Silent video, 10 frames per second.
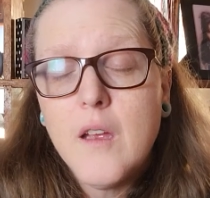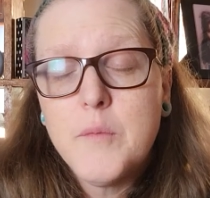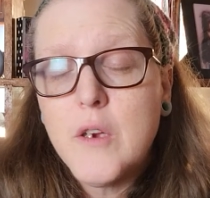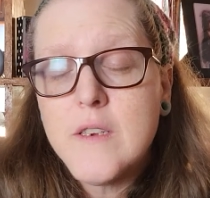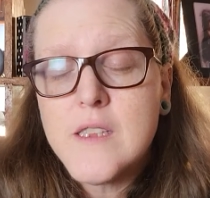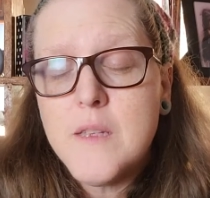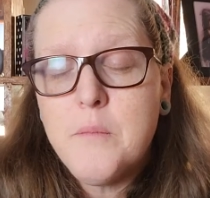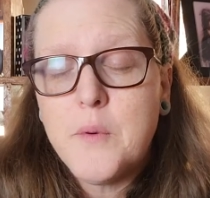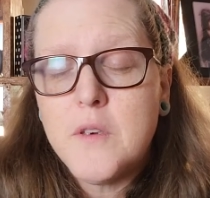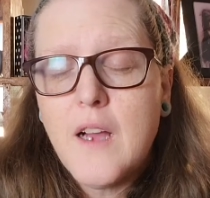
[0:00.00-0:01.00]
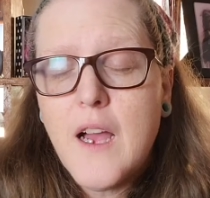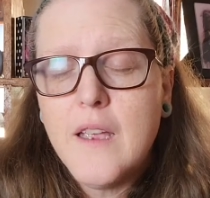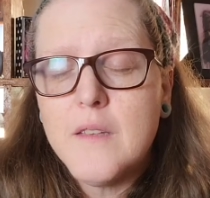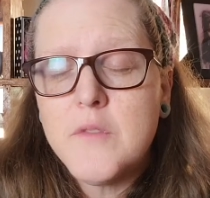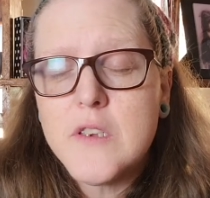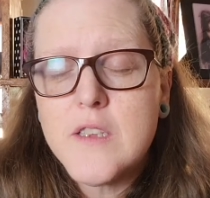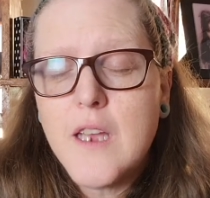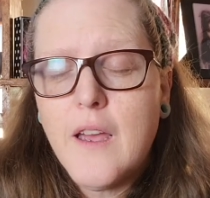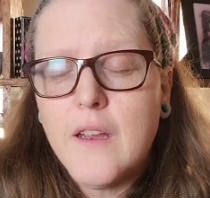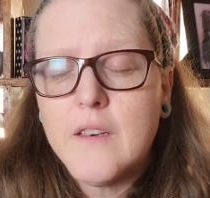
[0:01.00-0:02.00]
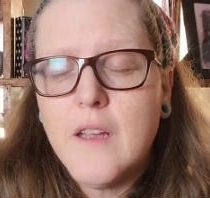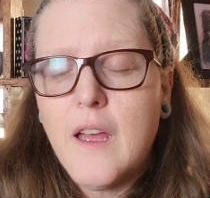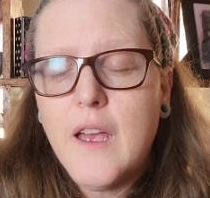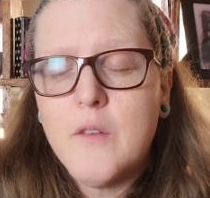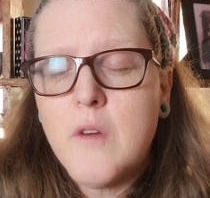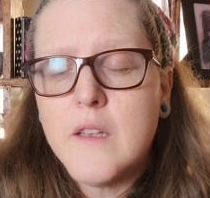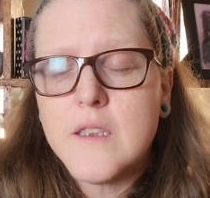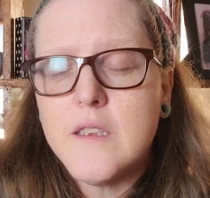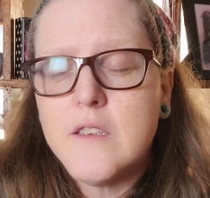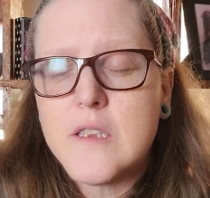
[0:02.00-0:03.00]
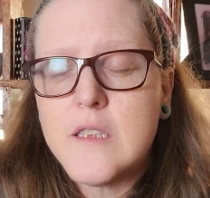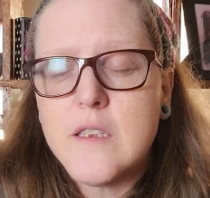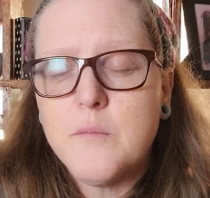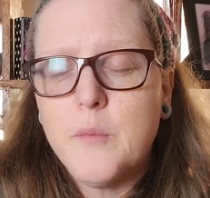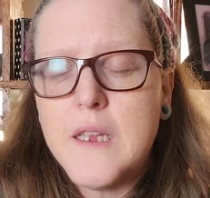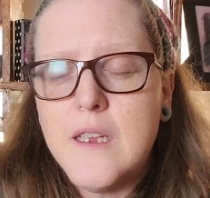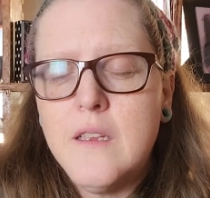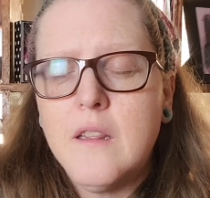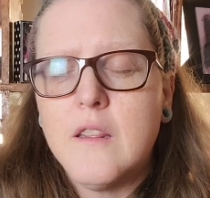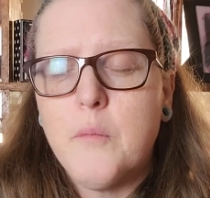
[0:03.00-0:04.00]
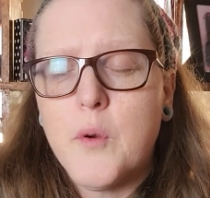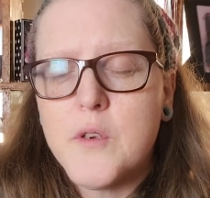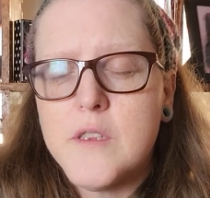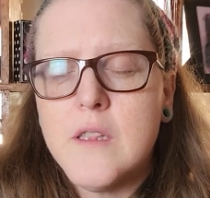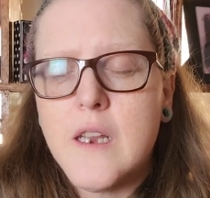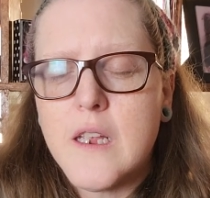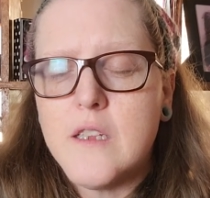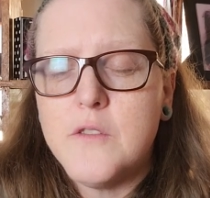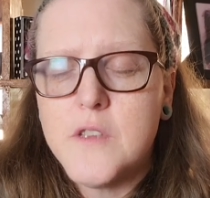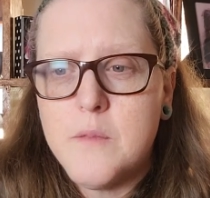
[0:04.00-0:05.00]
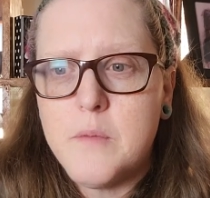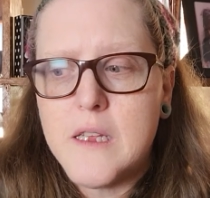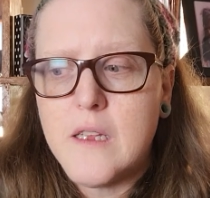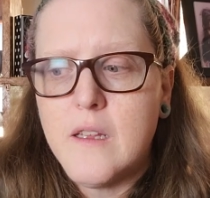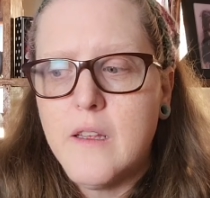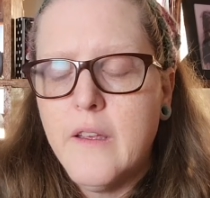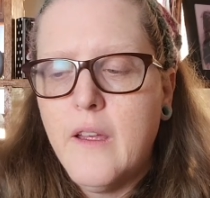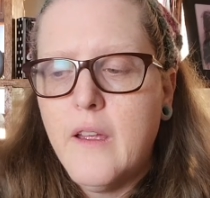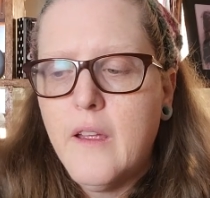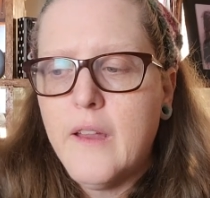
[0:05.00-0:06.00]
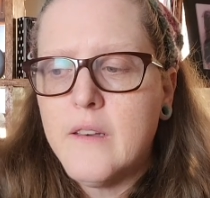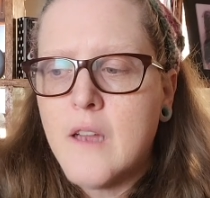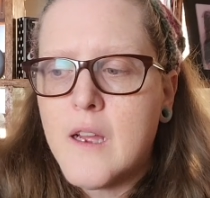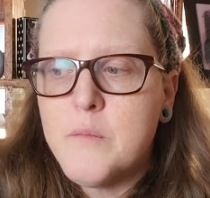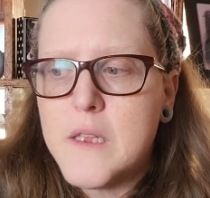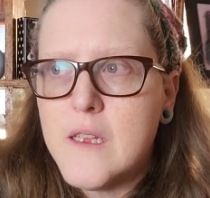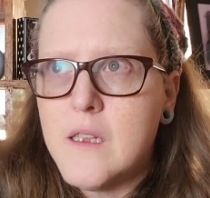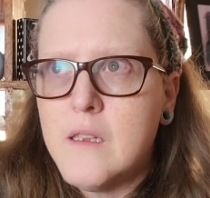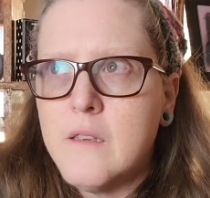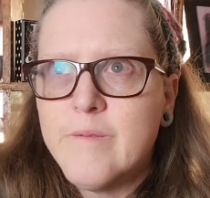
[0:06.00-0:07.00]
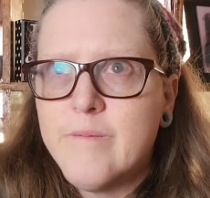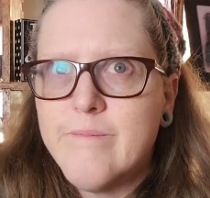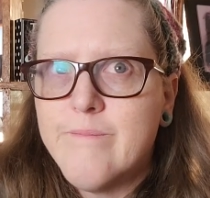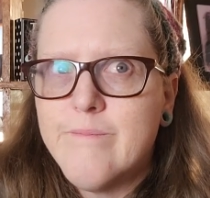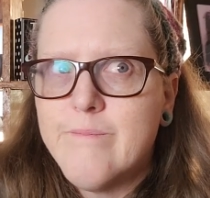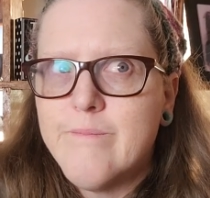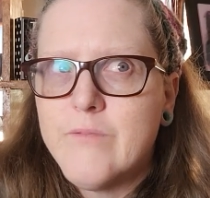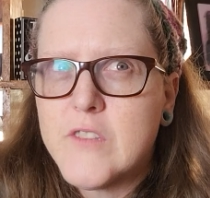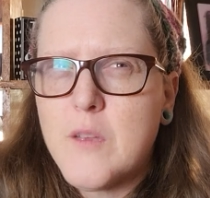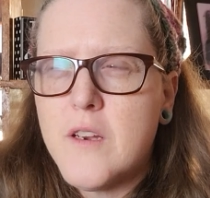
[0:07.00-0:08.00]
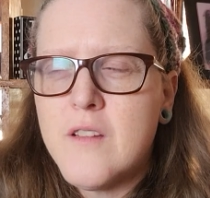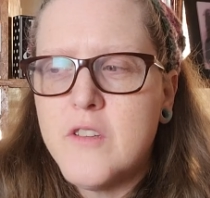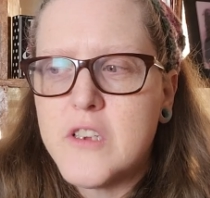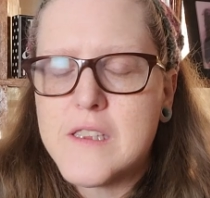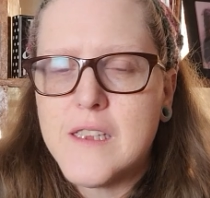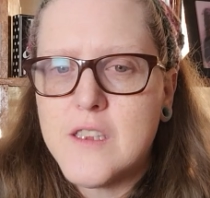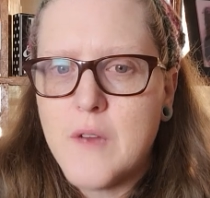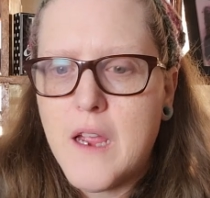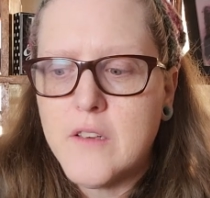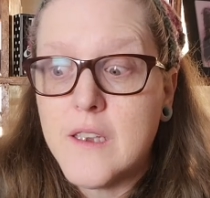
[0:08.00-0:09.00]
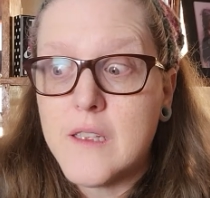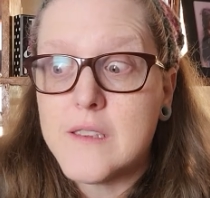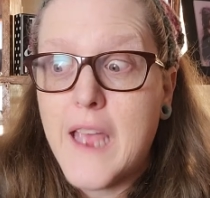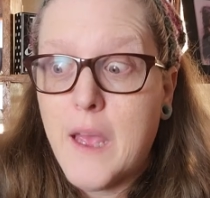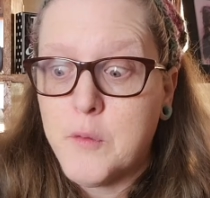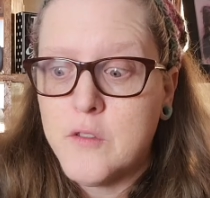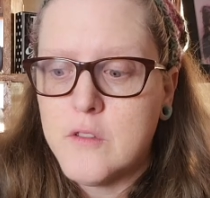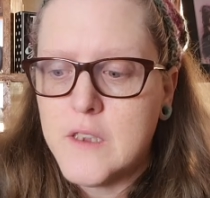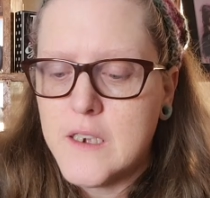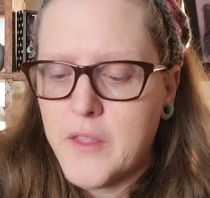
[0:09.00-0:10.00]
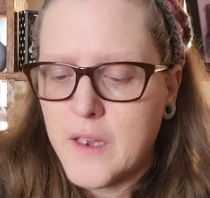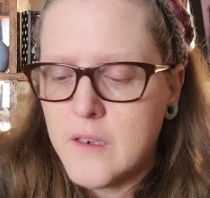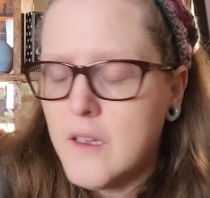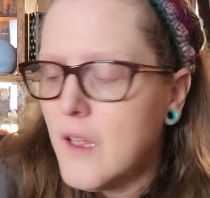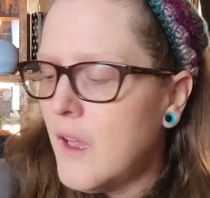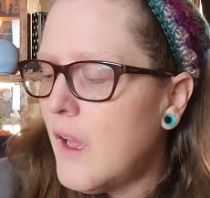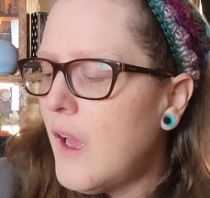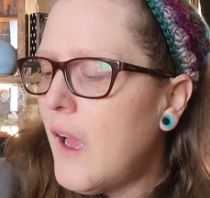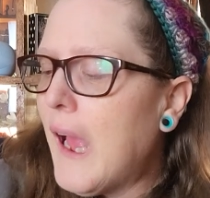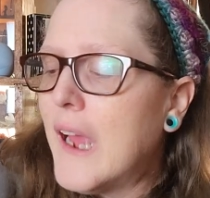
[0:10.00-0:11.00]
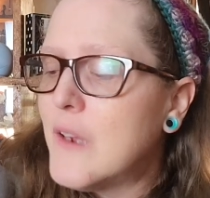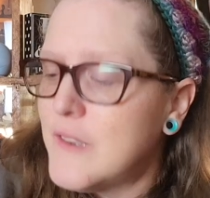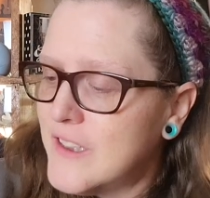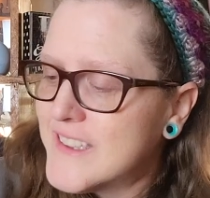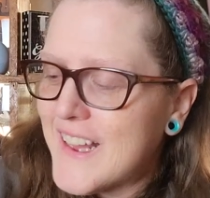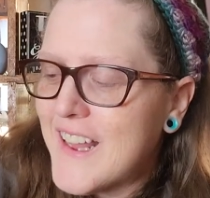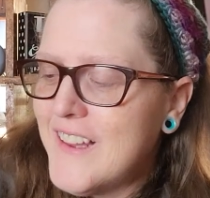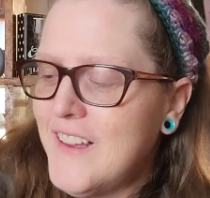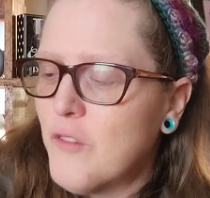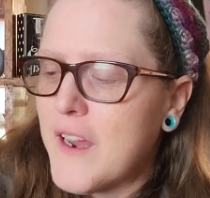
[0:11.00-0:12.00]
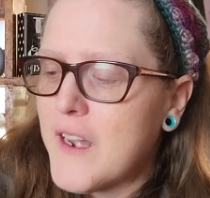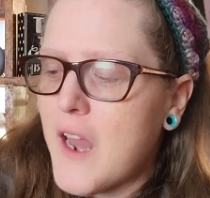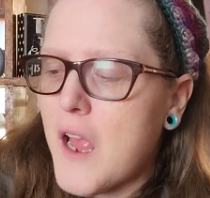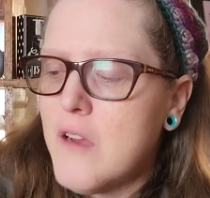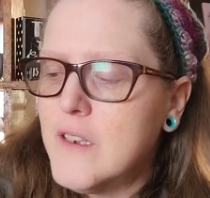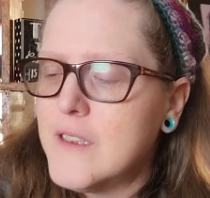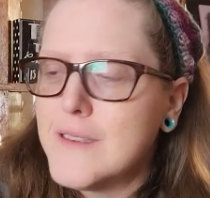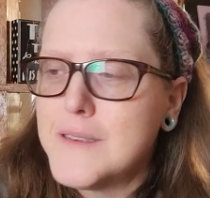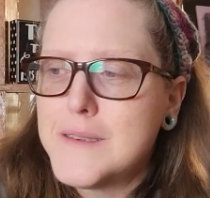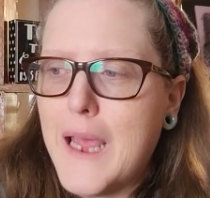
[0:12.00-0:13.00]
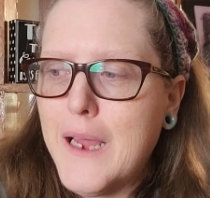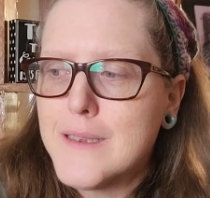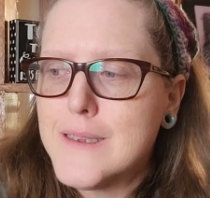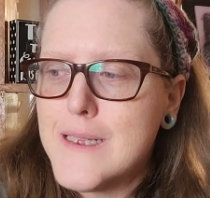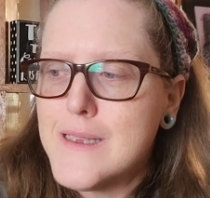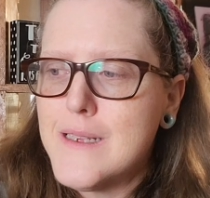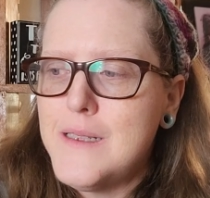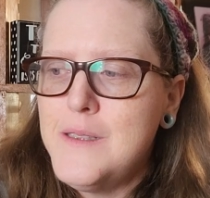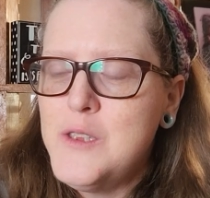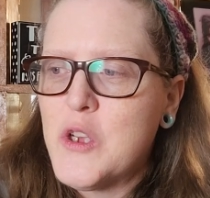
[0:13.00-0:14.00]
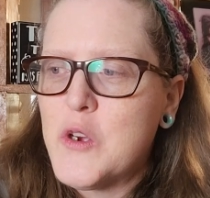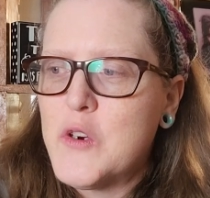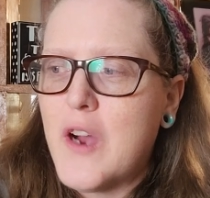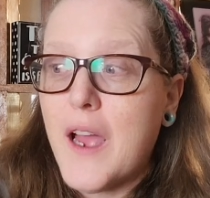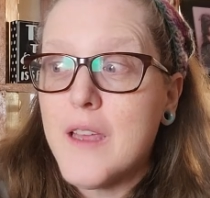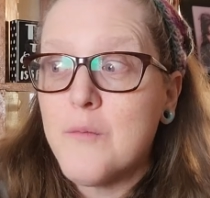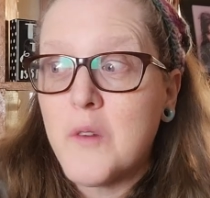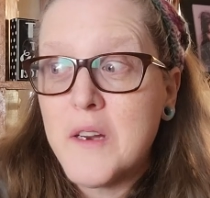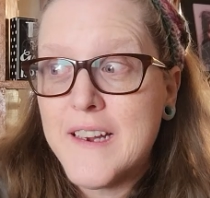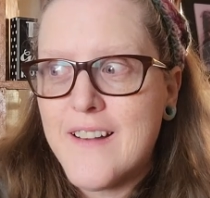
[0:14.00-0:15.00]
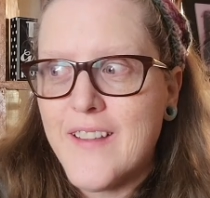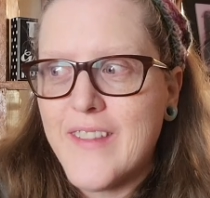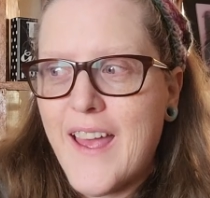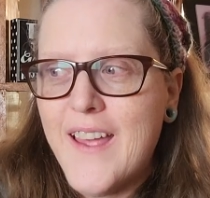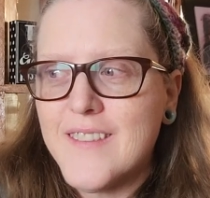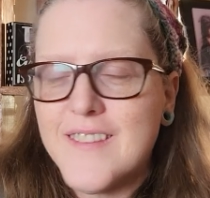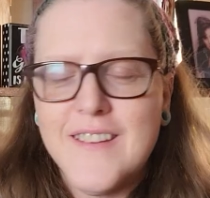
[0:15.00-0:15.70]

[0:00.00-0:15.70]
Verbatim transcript: Pure and simple, I am just tired. I want to just be the person that I used to be and not be someone who just sits around and does absolutely nothing. I will say right now is tax season, so I am working on that.